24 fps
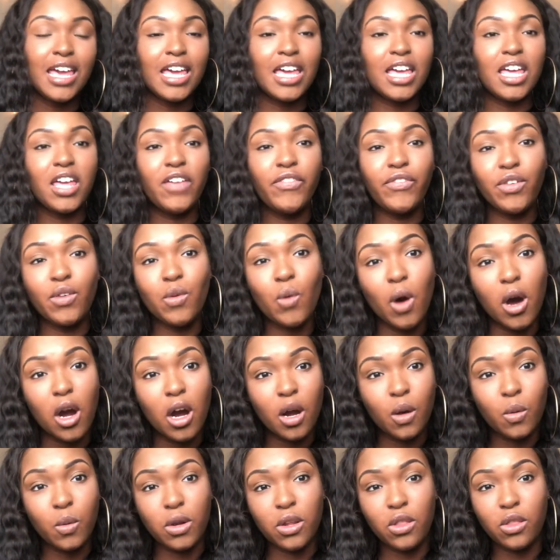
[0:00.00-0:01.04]
if you
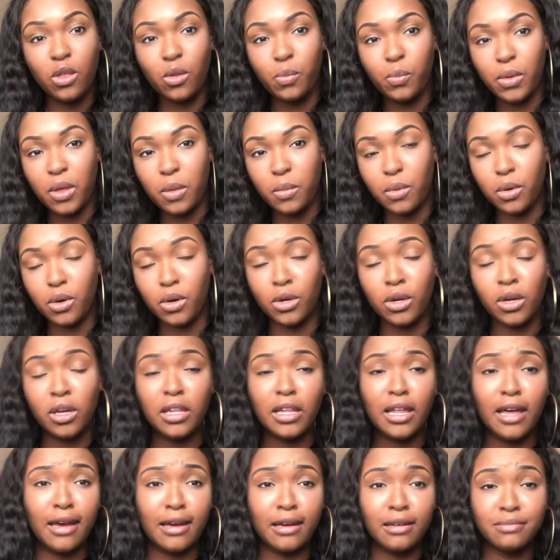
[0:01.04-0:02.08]
are one of those people who you're
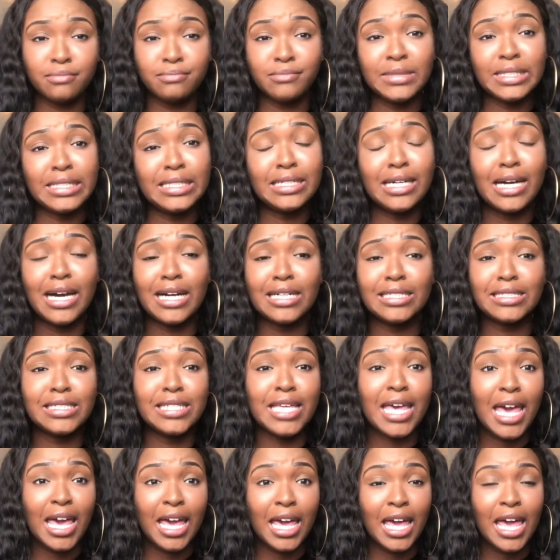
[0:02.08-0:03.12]
like,
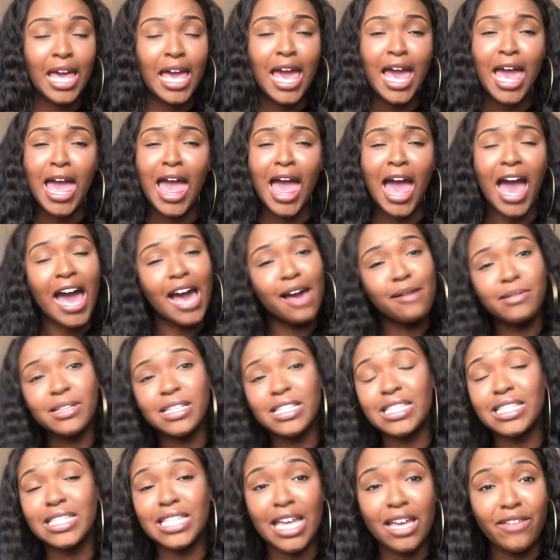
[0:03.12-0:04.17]
Tay, I've
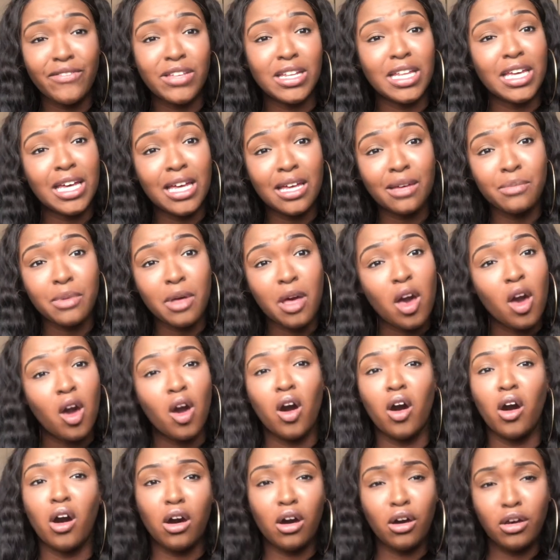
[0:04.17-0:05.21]
been saving up
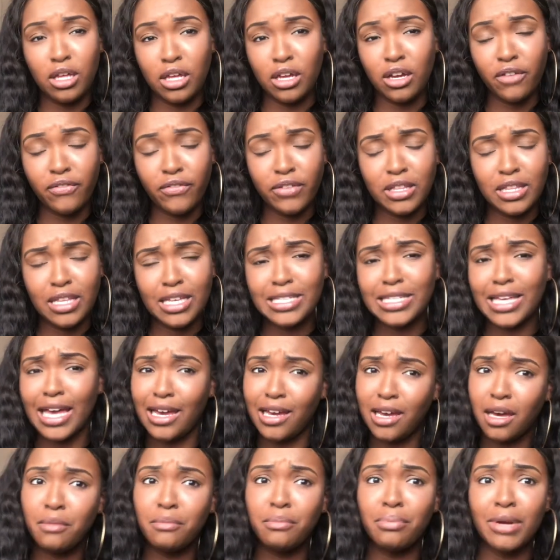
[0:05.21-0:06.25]
all year for this, I
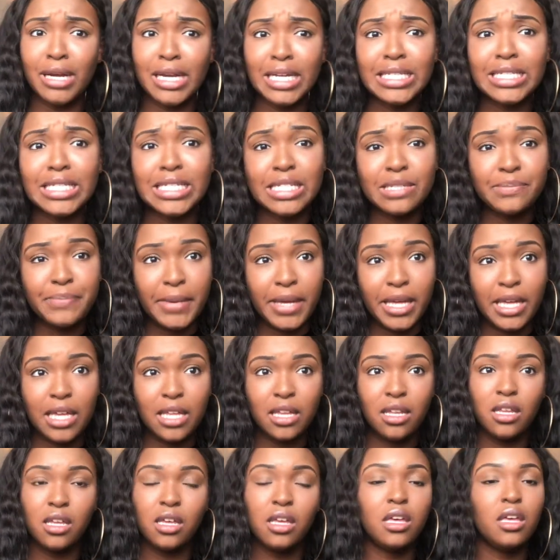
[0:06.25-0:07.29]
got bread to
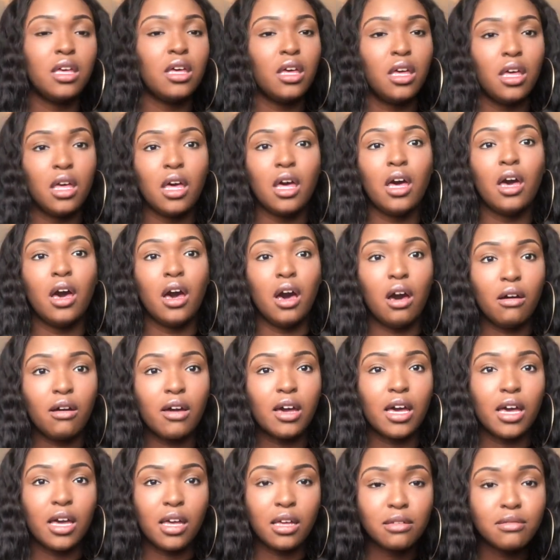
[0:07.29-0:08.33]
spend,
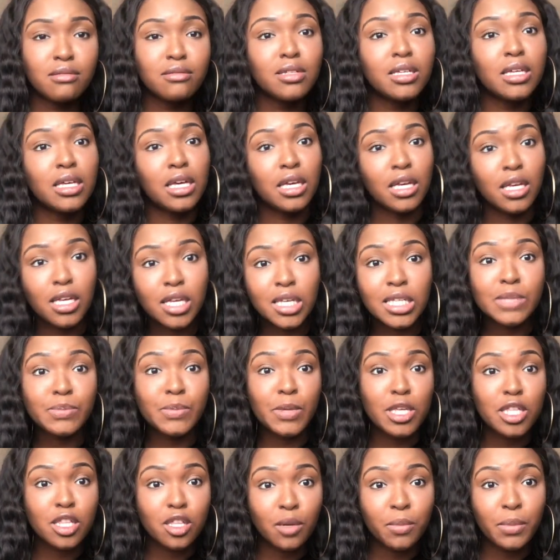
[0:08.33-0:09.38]
okay,
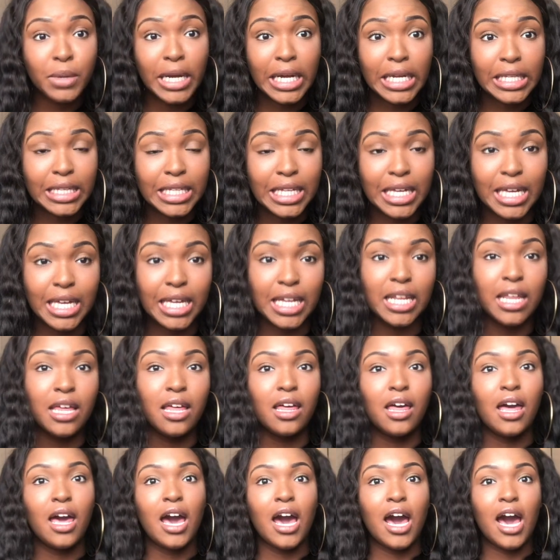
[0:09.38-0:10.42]
spend your bread then.
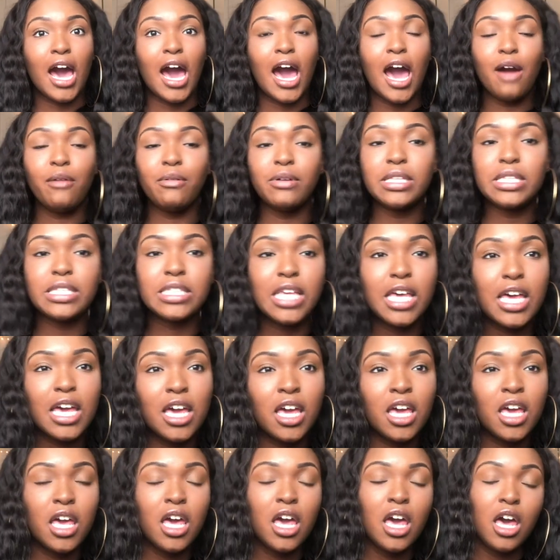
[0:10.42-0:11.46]
I would
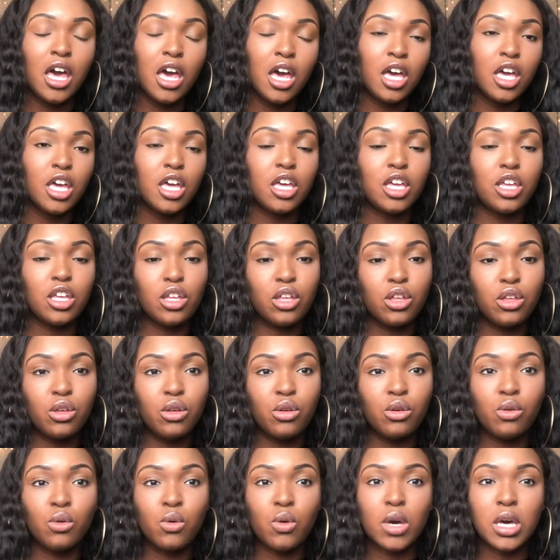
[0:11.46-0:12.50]
say
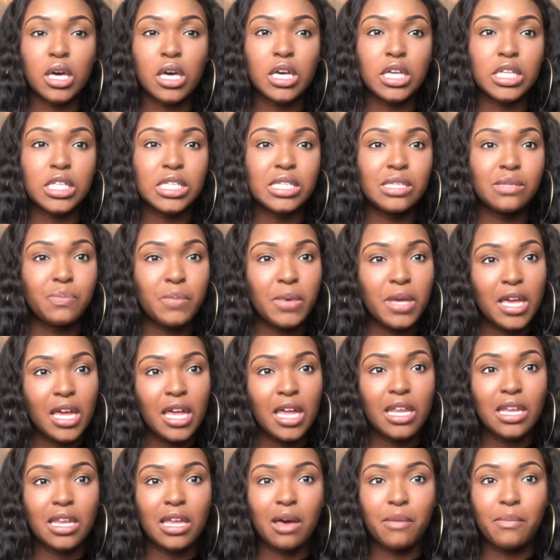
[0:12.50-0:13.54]
you could
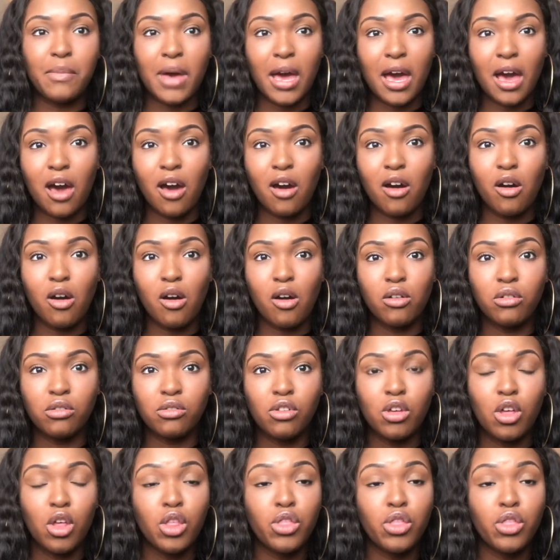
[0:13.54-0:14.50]
spend about